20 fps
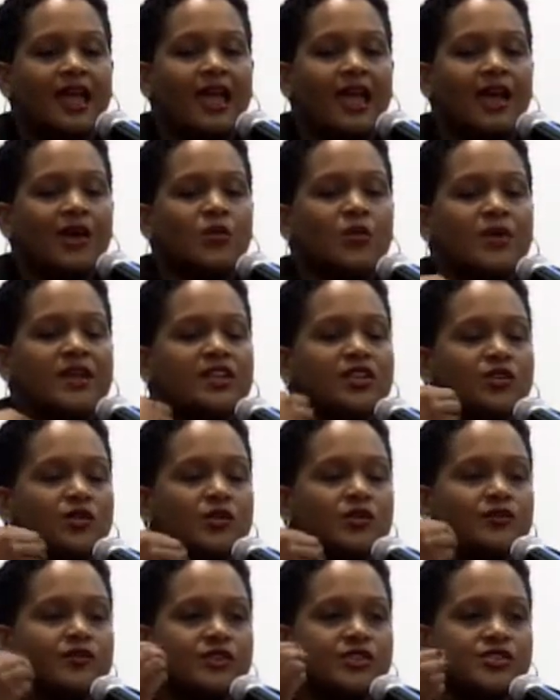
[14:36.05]
And we
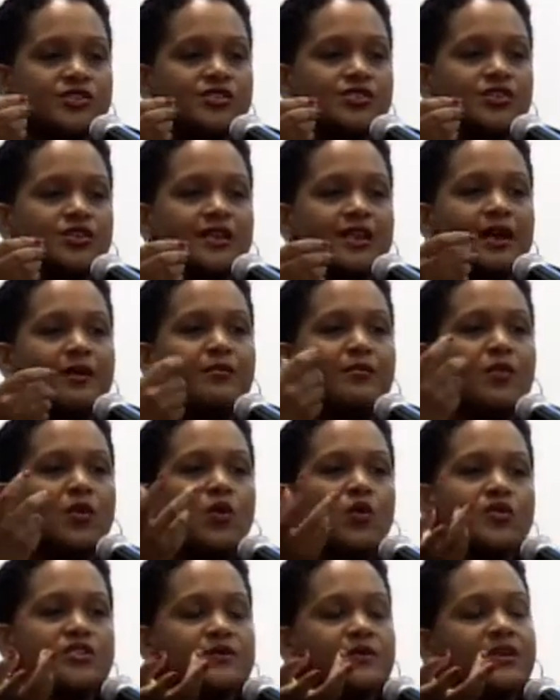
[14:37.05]
know for sure that
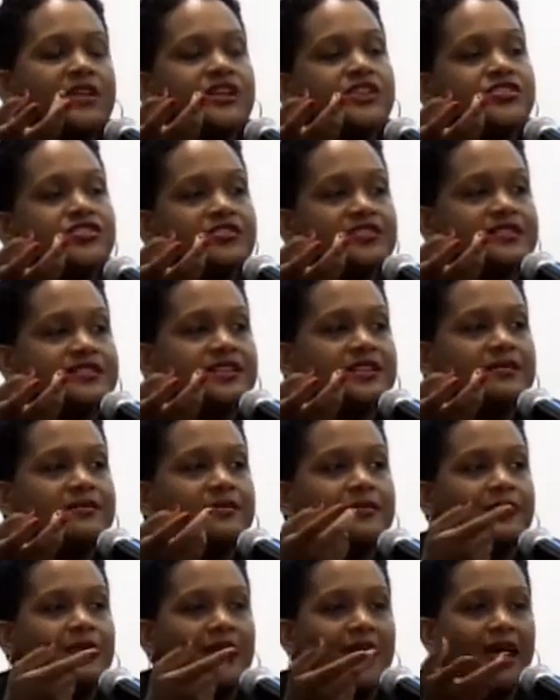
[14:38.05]
most
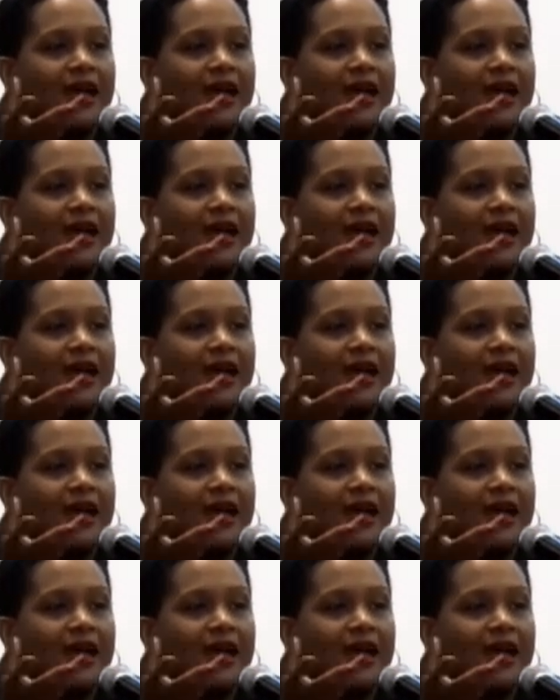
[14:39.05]
plagiarism